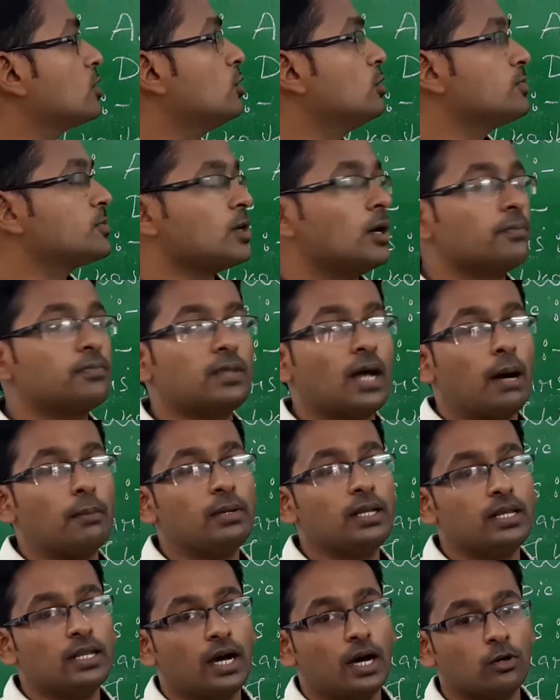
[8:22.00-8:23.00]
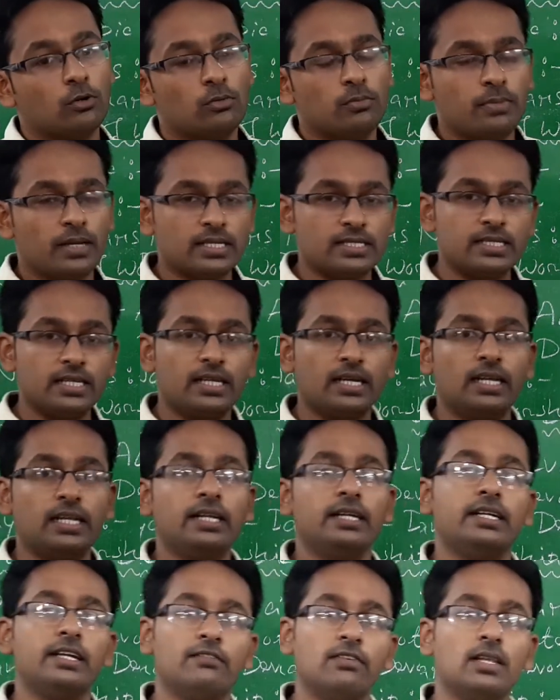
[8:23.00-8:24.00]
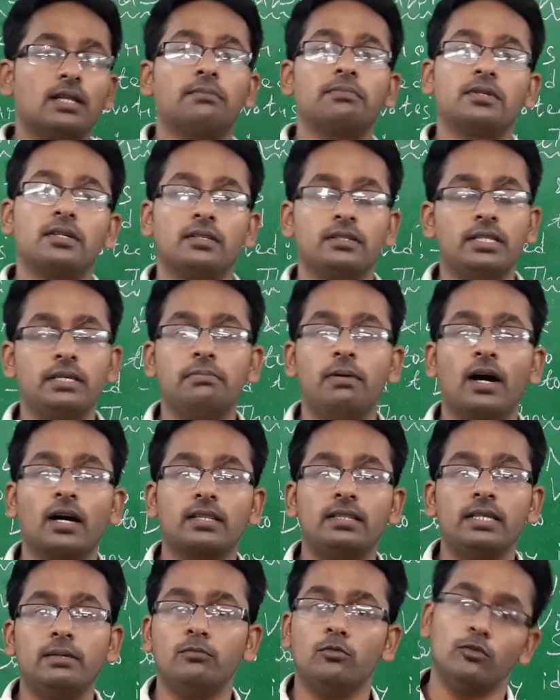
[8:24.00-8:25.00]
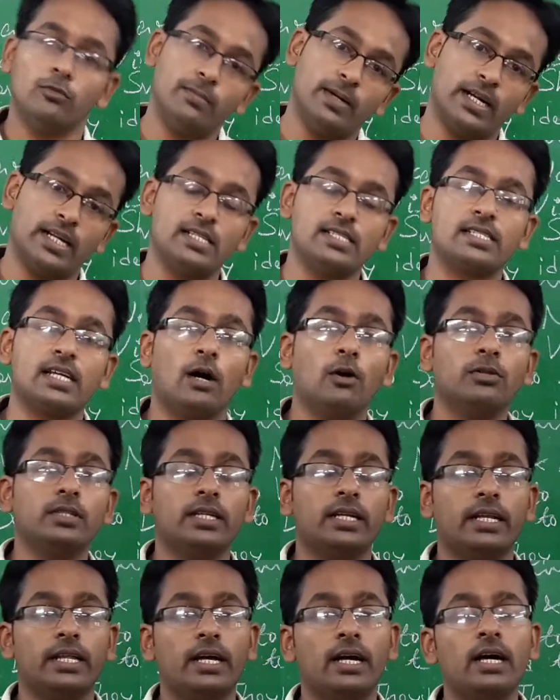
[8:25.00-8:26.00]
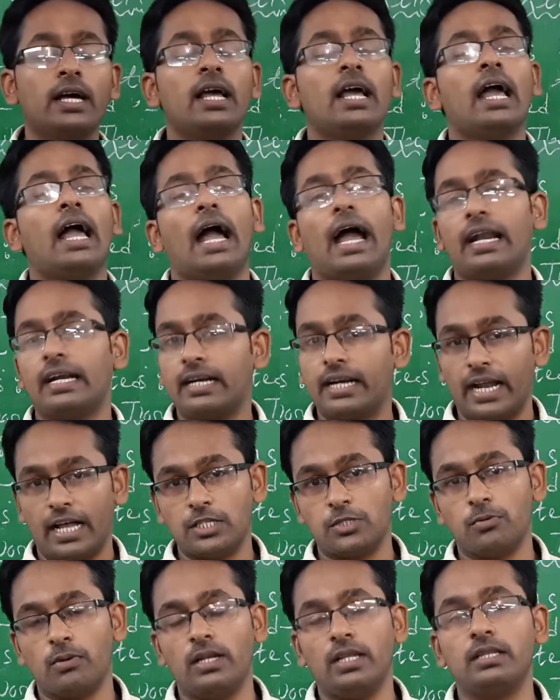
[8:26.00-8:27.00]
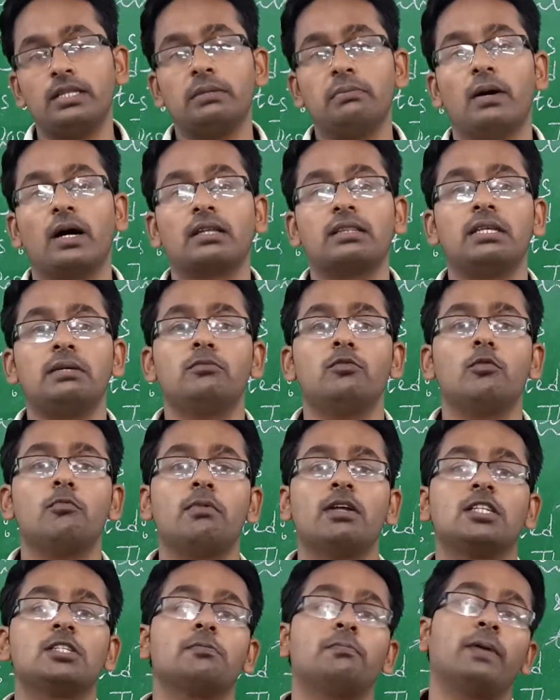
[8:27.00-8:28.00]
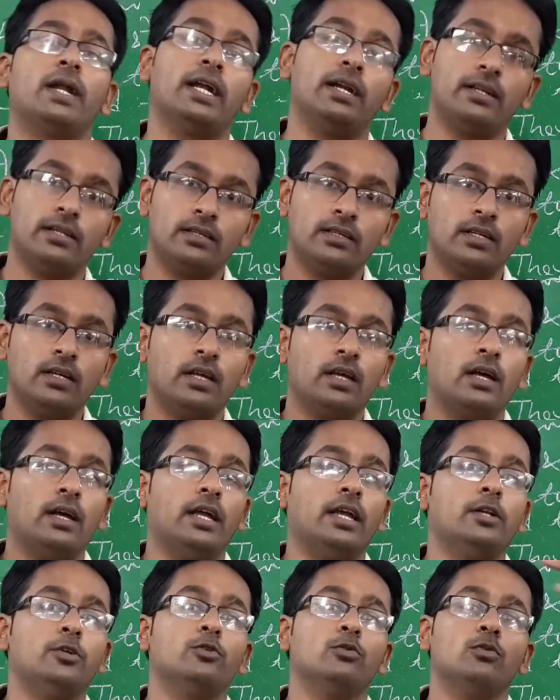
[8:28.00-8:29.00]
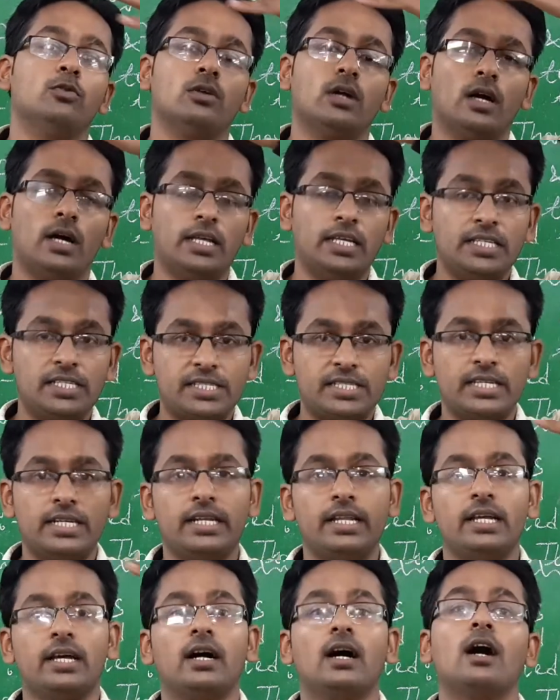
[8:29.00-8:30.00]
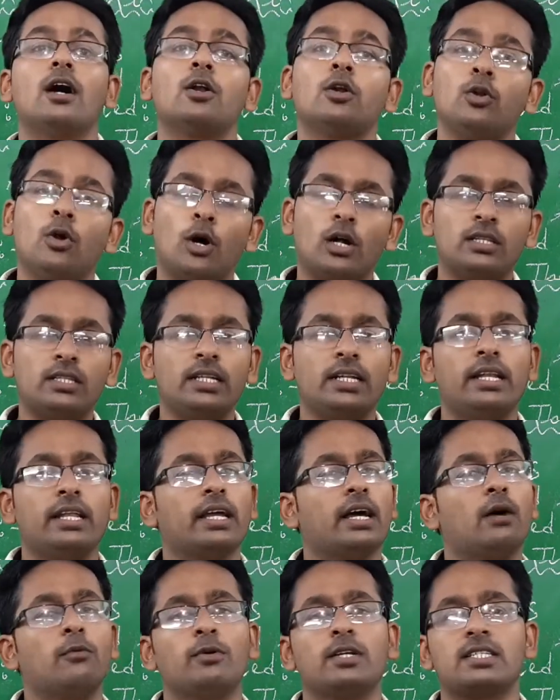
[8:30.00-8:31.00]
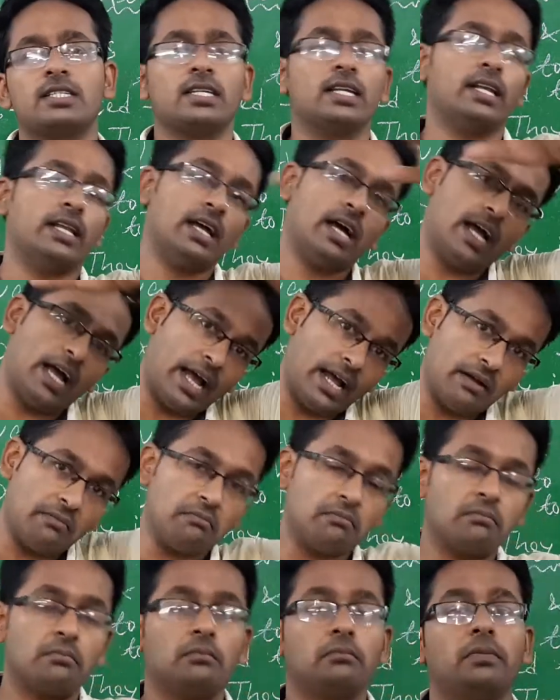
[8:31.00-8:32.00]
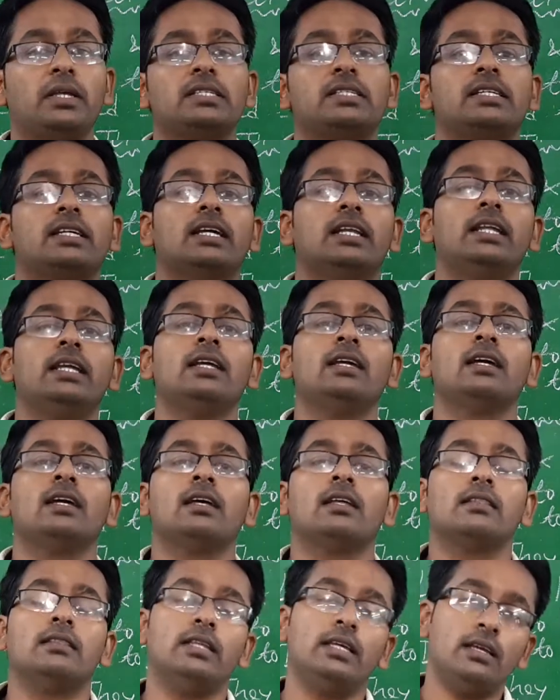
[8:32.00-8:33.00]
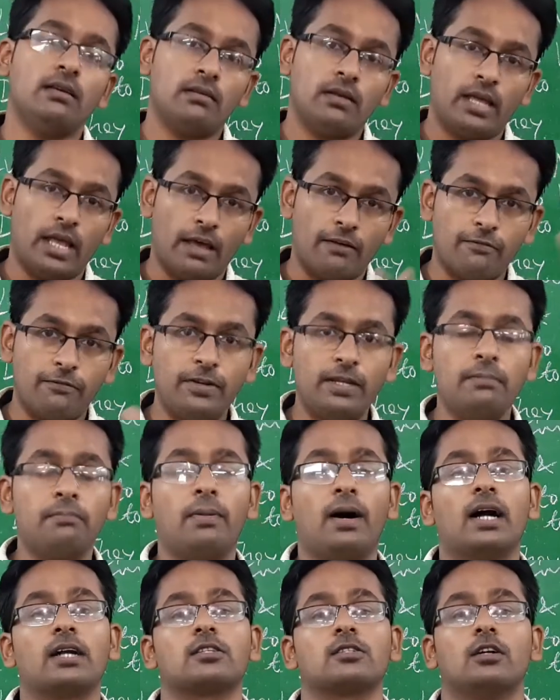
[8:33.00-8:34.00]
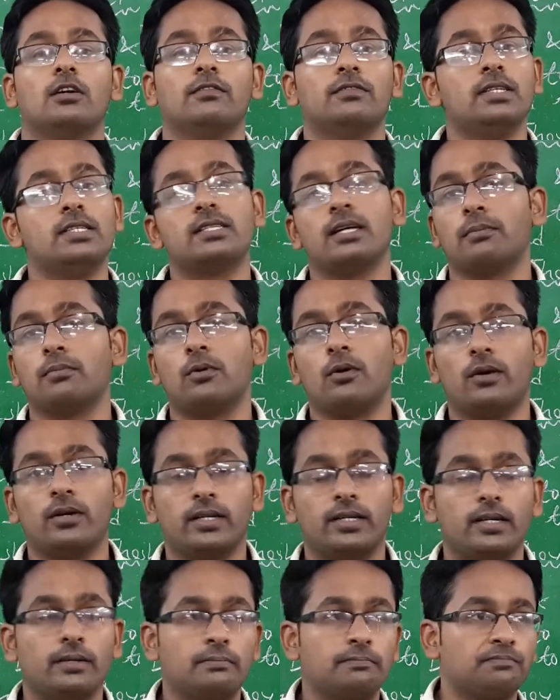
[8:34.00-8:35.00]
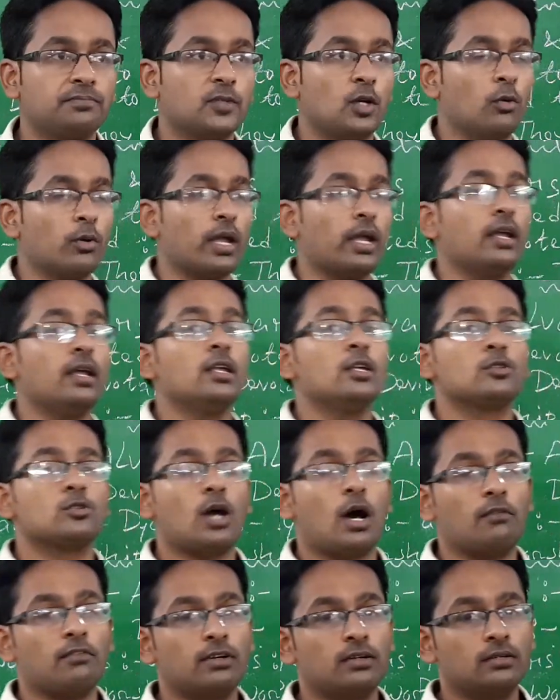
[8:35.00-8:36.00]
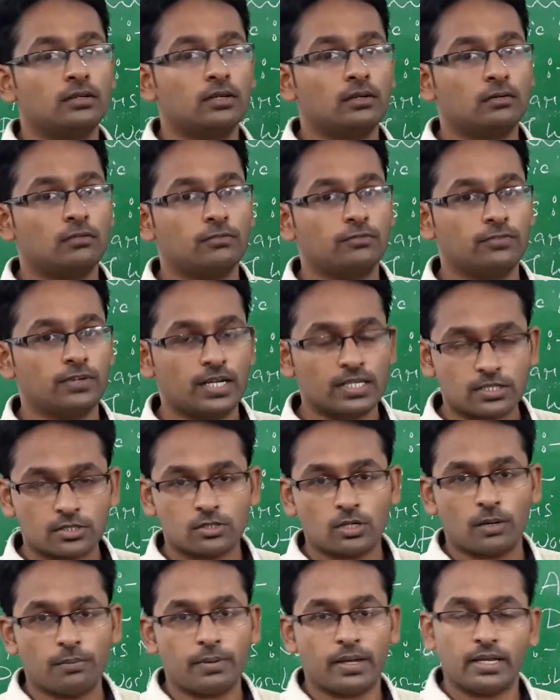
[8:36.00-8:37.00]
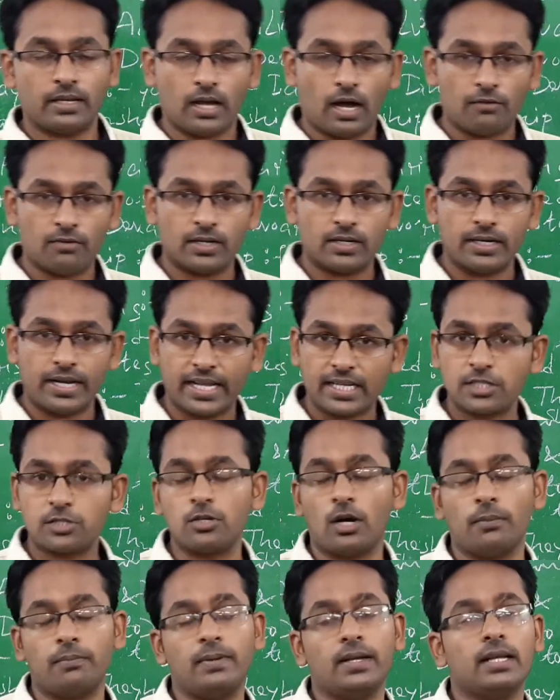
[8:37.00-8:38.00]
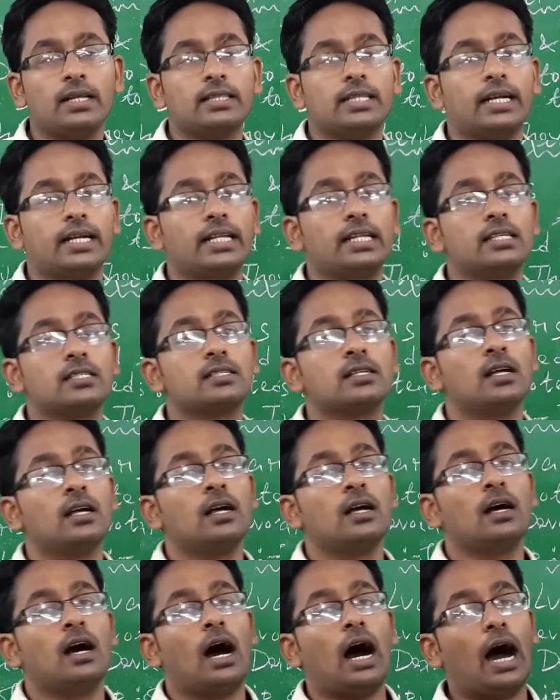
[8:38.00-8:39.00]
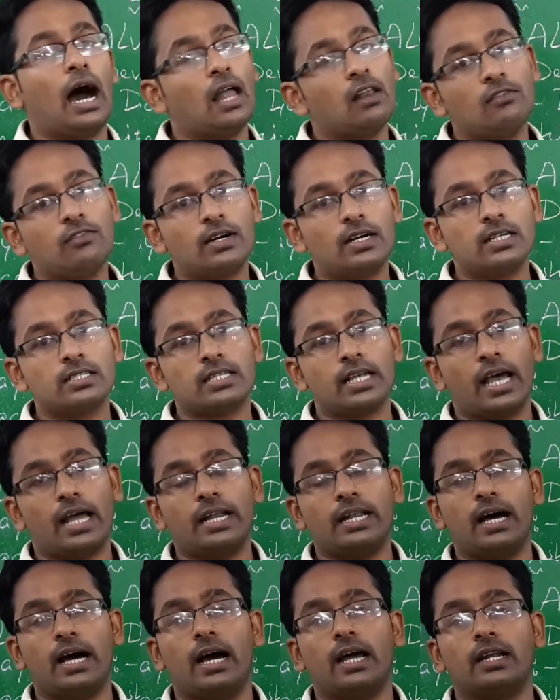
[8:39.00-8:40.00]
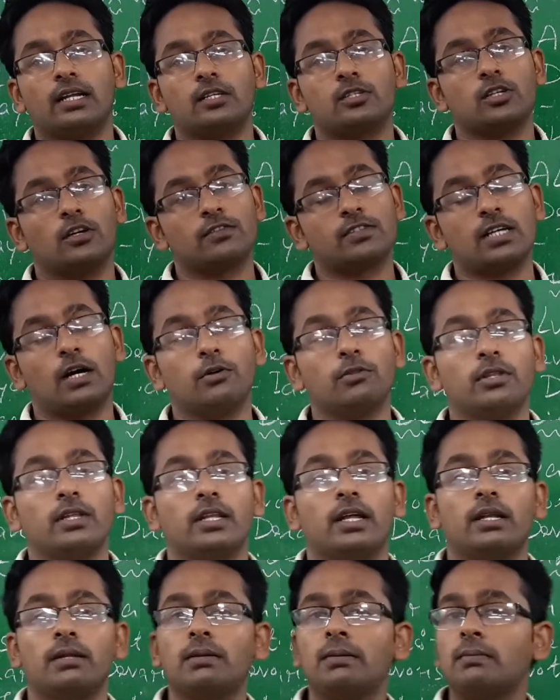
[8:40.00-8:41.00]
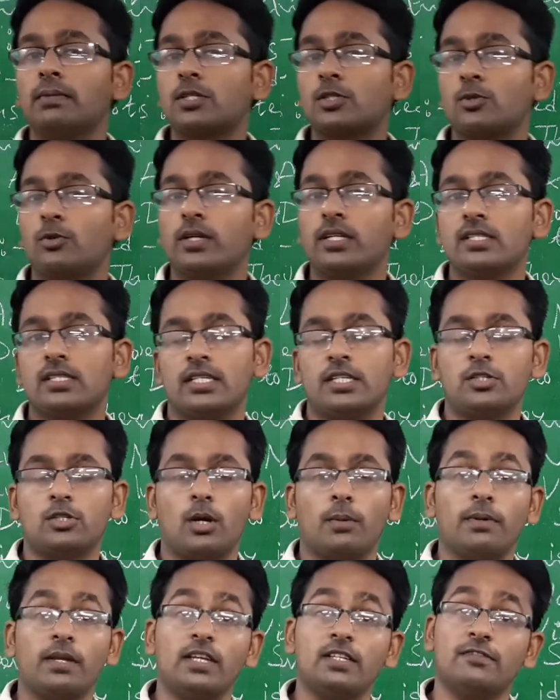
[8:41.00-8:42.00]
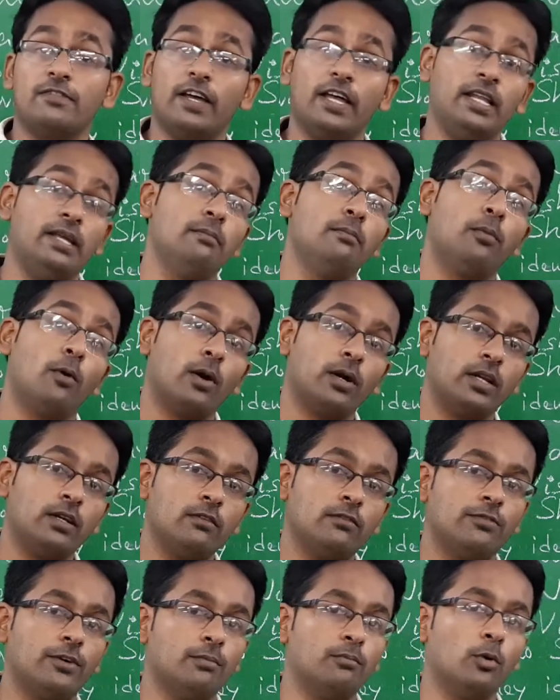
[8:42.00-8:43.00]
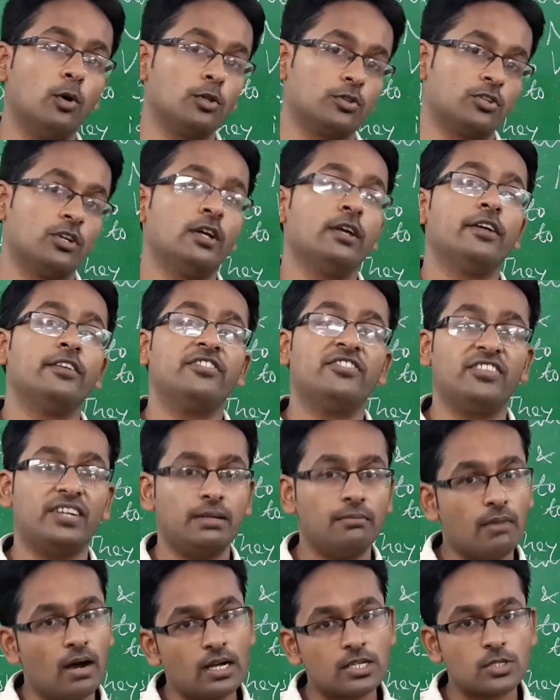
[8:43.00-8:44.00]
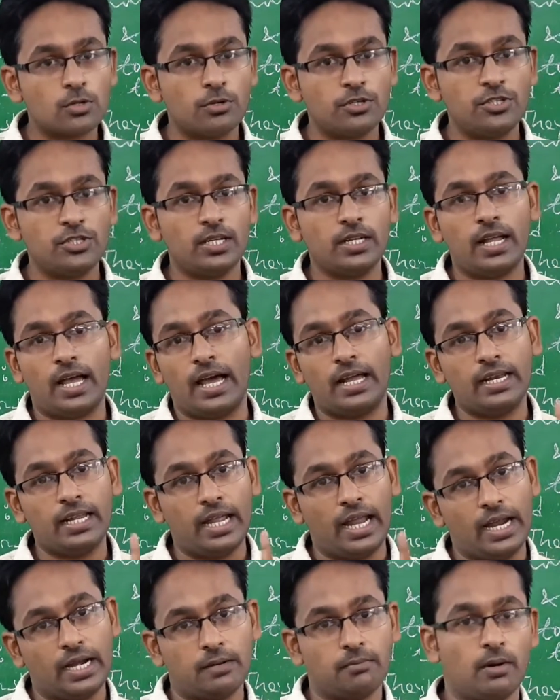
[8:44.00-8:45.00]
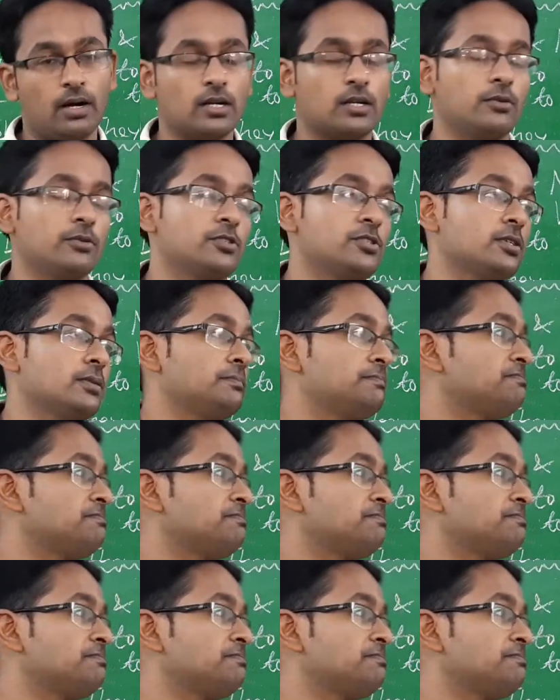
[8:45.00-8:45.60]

groups of Tamil Nadu basically developed the Bhakti movement in South India and gradually the Bhakti movement spread into East India, North India, West India and basically the every parts of the subcontinent. Okay, so our first topic in our next topic, that is Alvars and Nayanars of South India. Remember students, this topic is very important for both 3 marks question and 8 mark question.